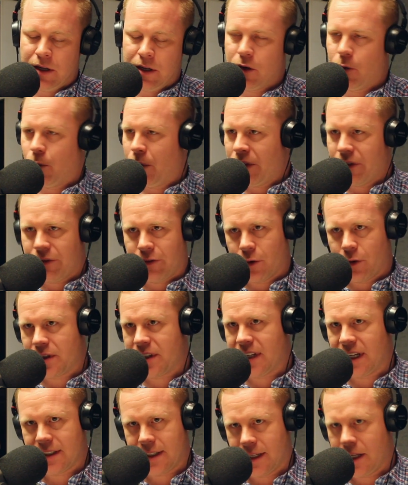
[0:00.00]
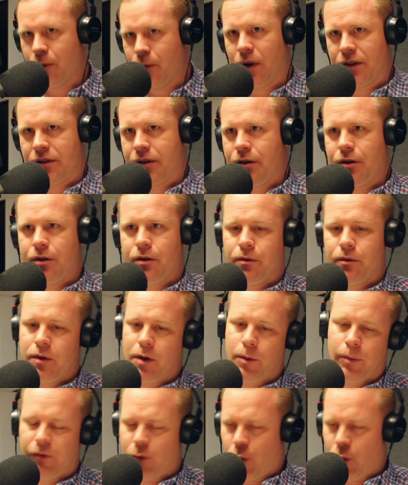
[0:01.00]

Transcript: you know, one of the first things that he wants to do, you know,